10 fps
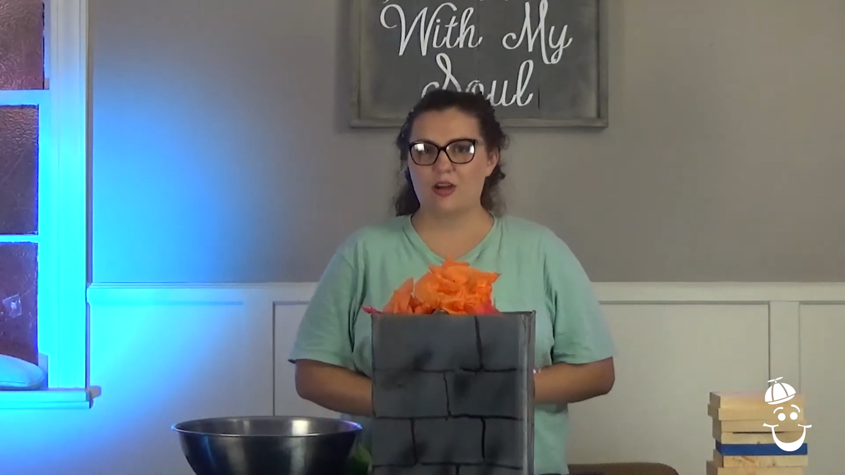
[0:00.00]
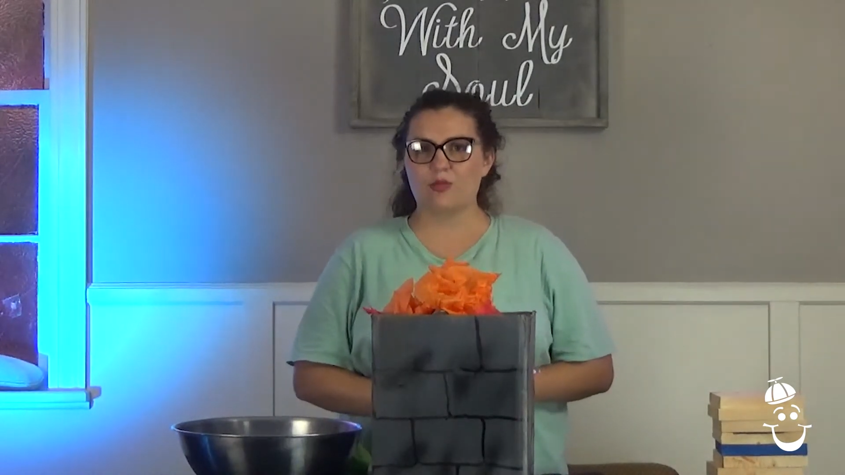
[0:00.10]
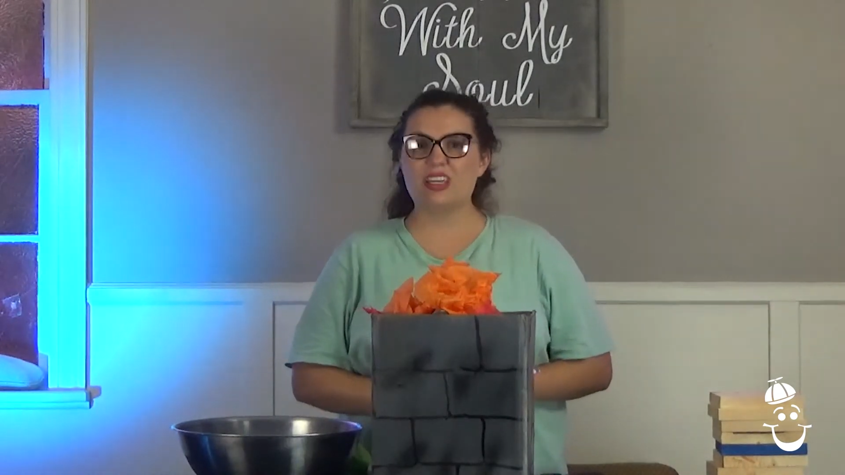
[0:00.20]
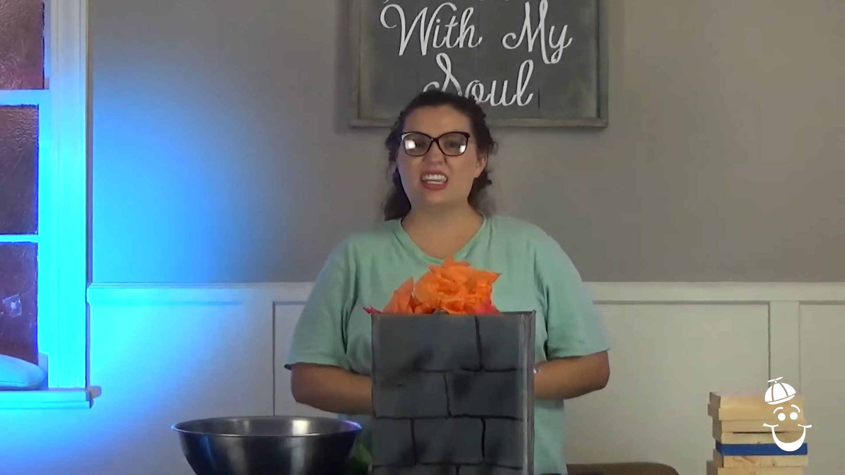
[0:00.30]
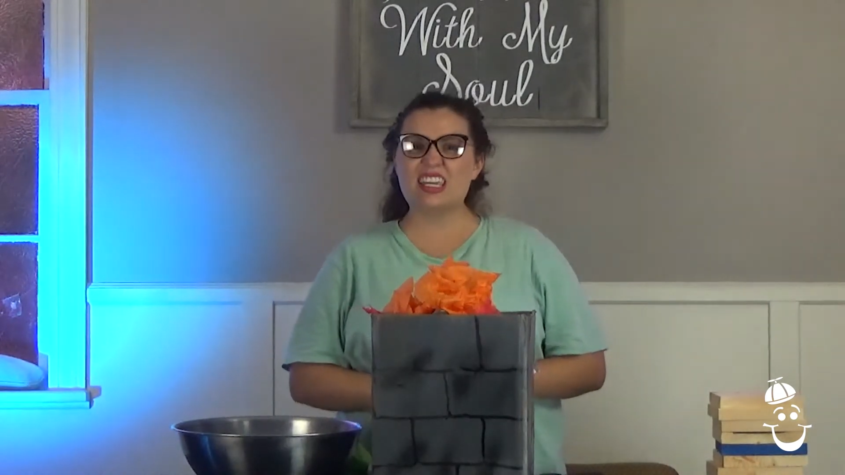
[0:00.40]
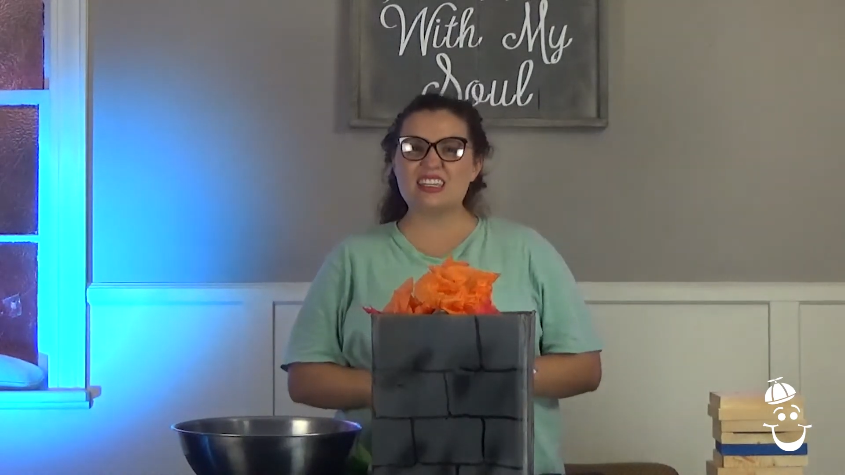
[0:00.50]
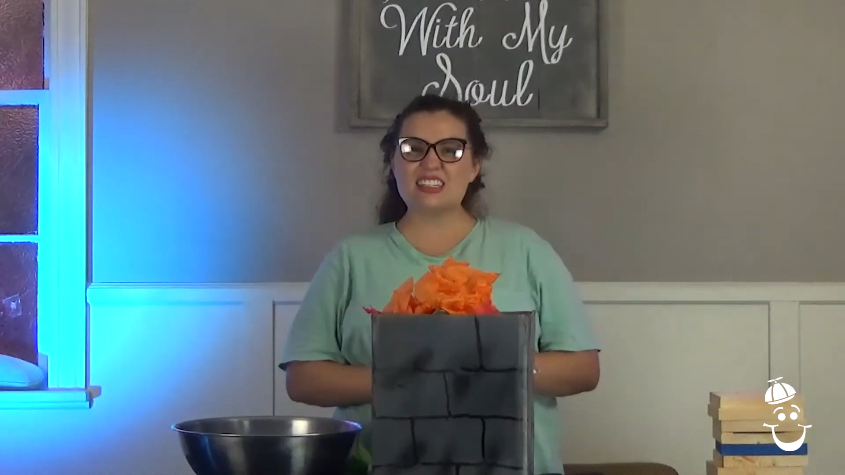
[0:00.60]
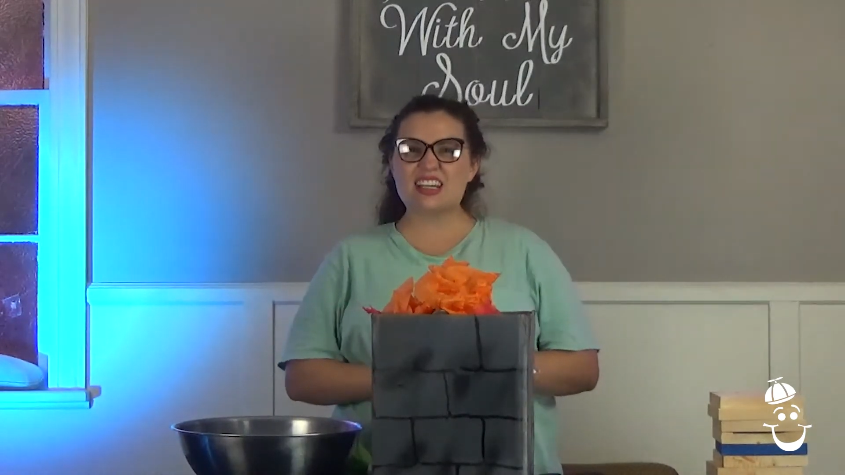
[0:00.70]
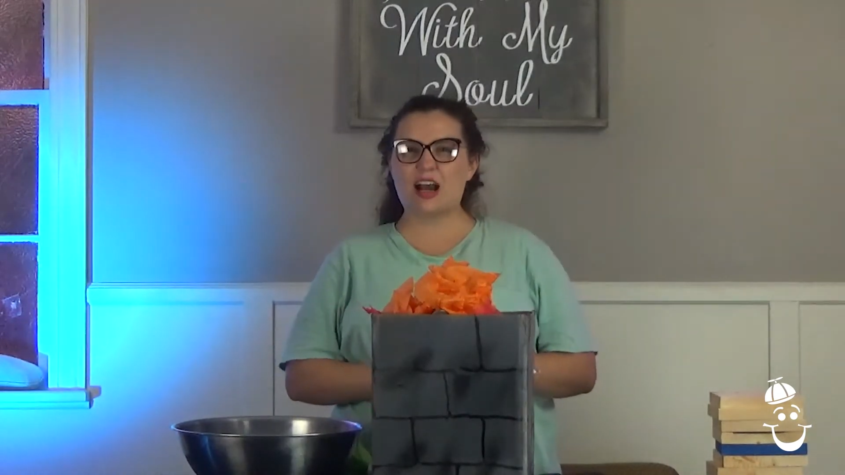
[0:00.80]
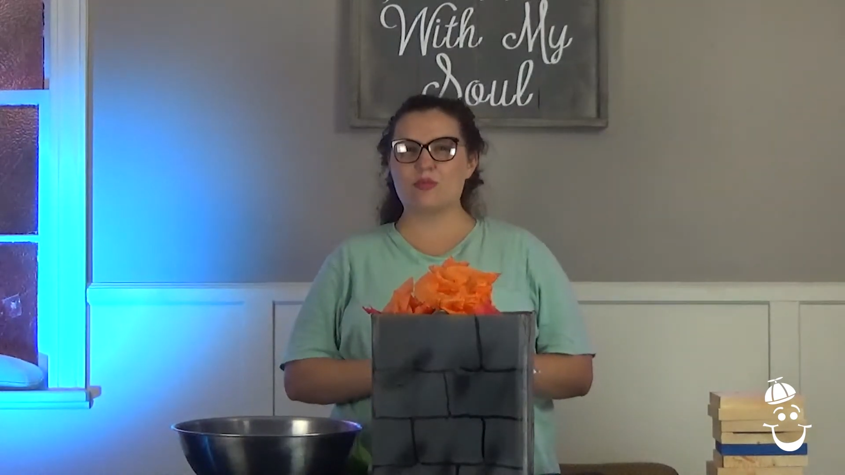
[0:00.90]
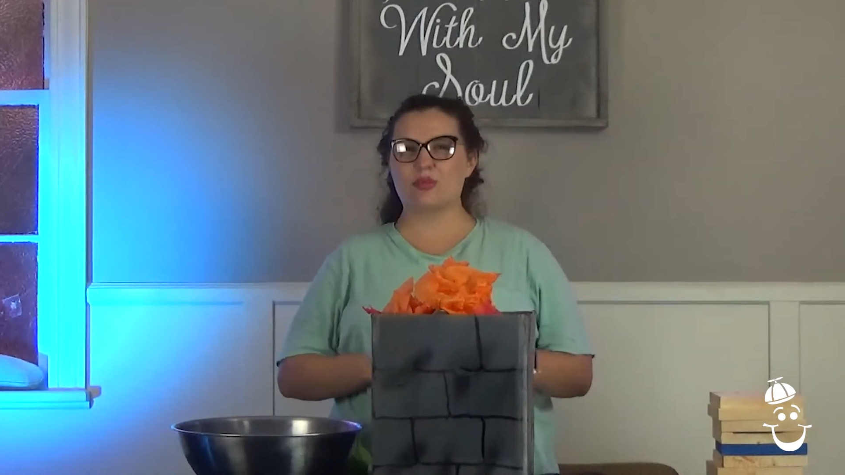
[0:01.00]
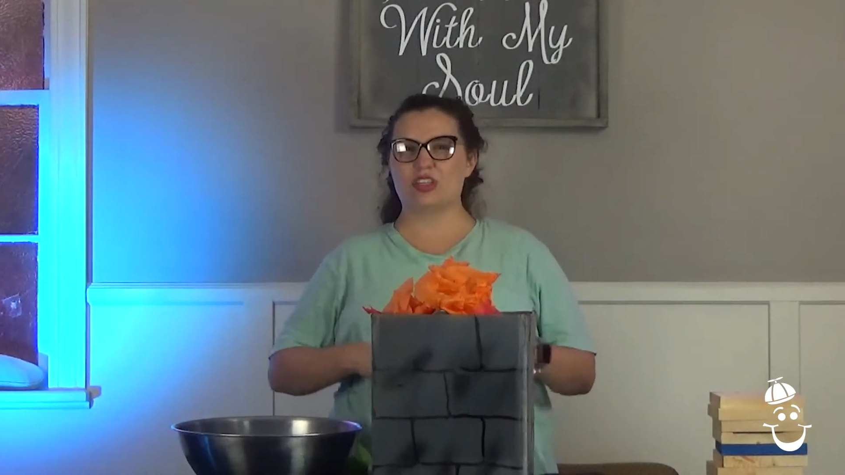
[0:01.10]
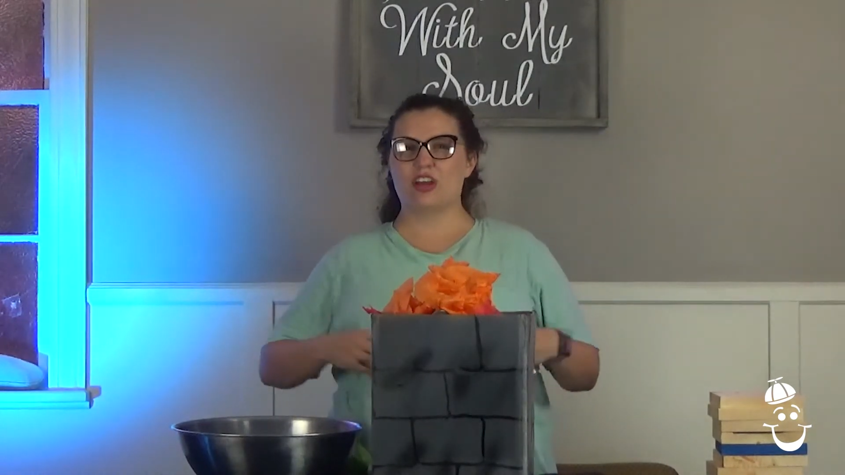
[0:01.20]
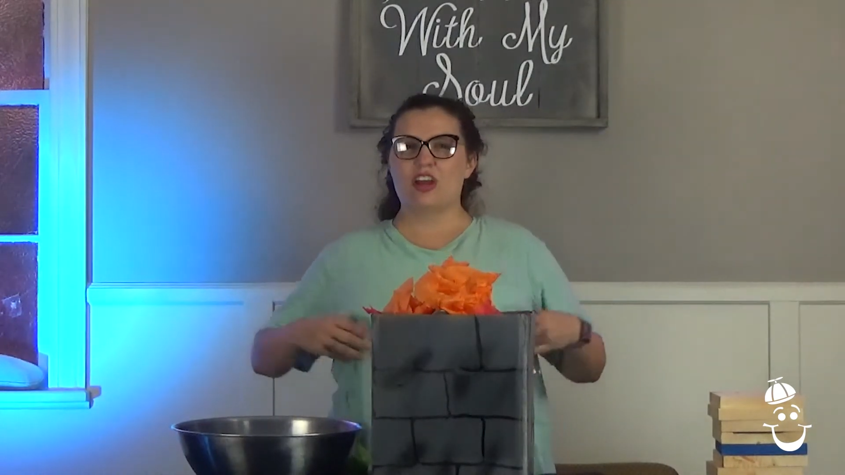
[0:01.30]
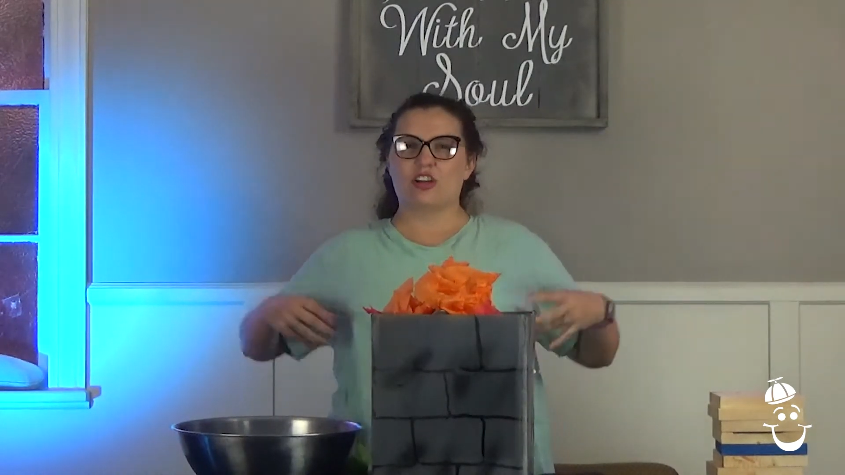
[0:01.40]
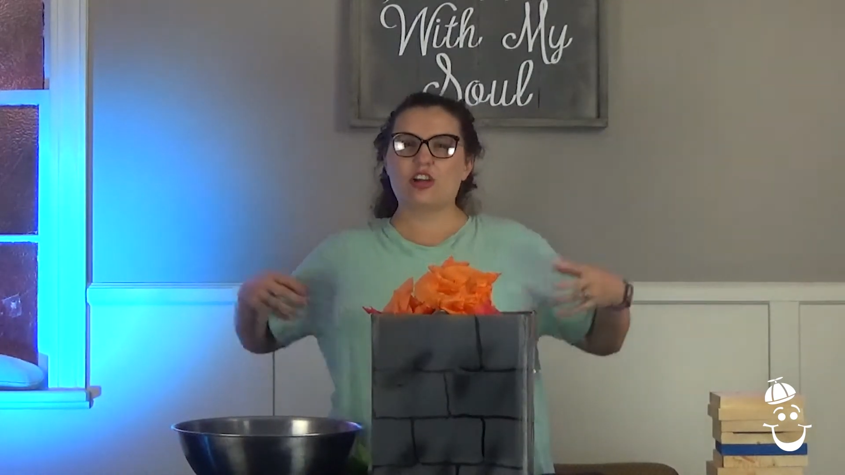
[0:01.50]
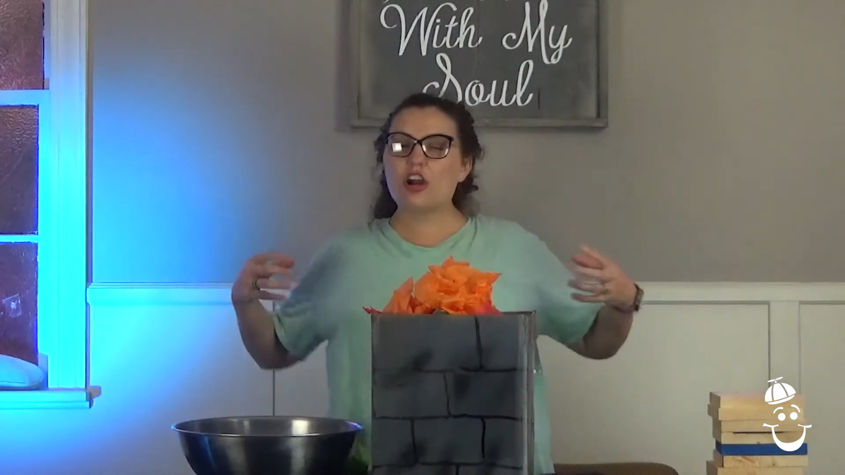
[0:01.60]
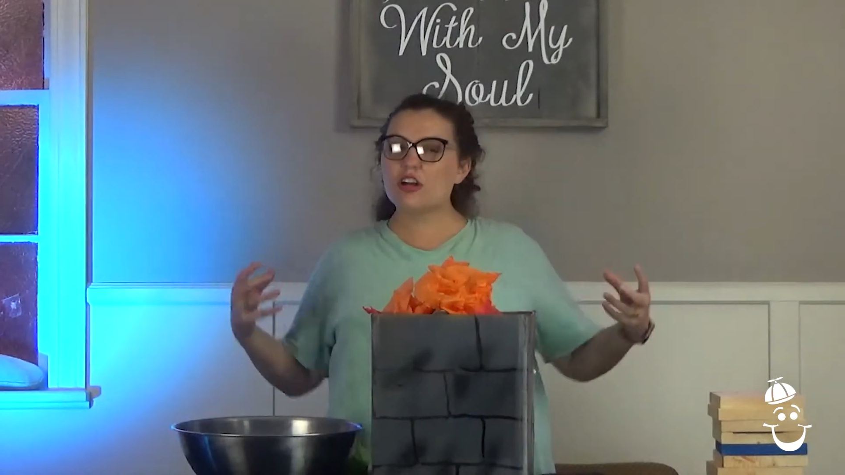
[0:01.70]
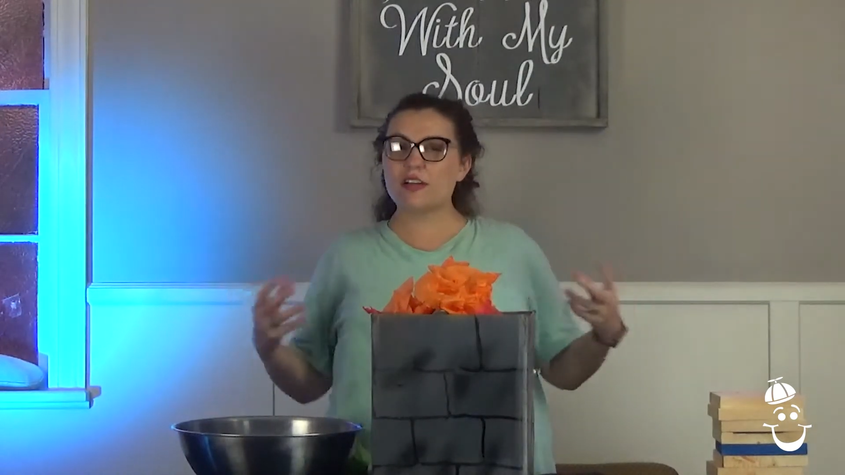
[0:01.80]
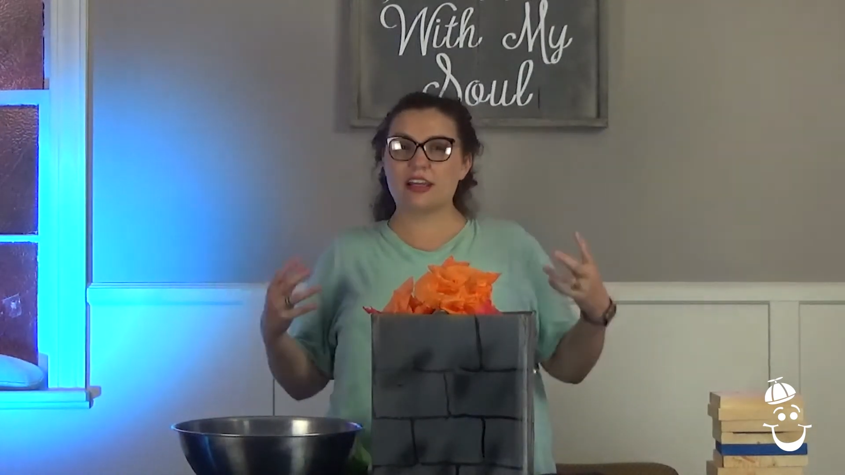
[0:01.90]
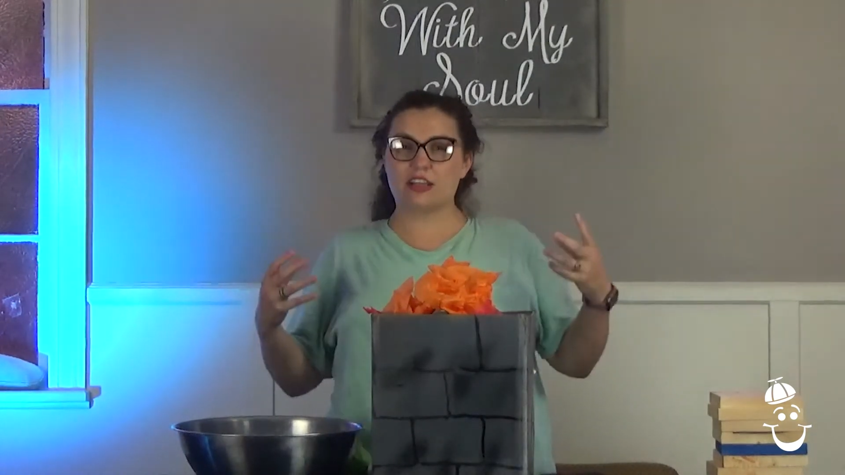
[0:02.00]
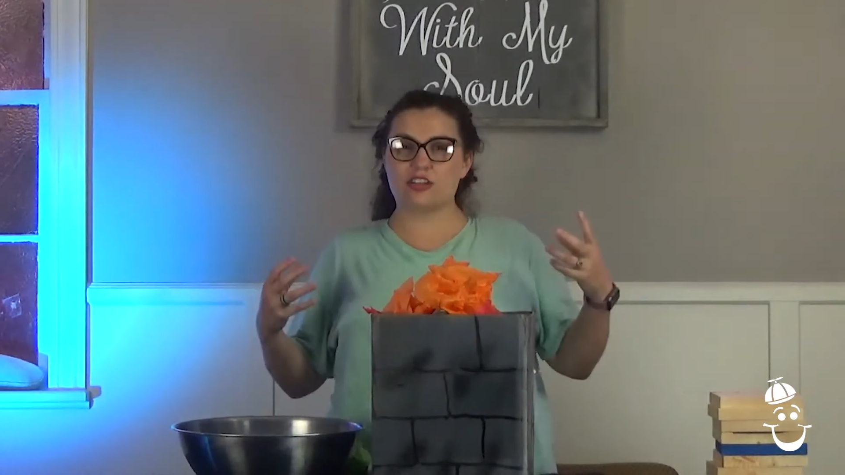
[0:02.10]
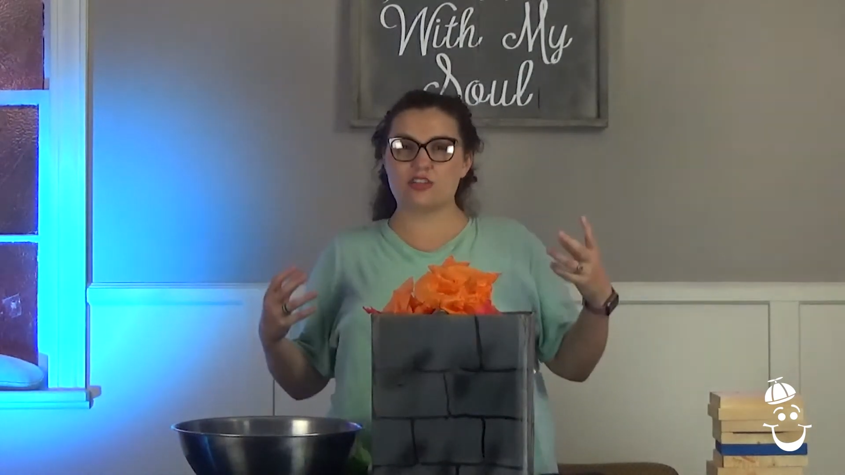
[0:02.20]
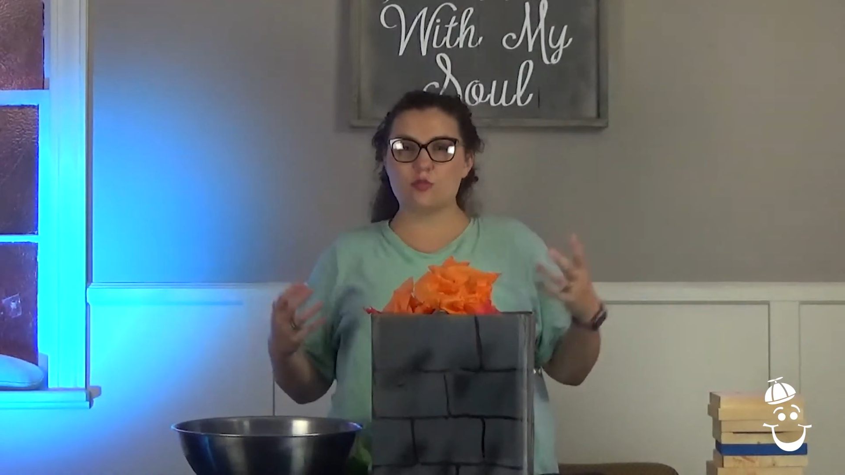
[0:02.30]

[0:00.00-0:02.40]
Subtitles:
We get to come with courage.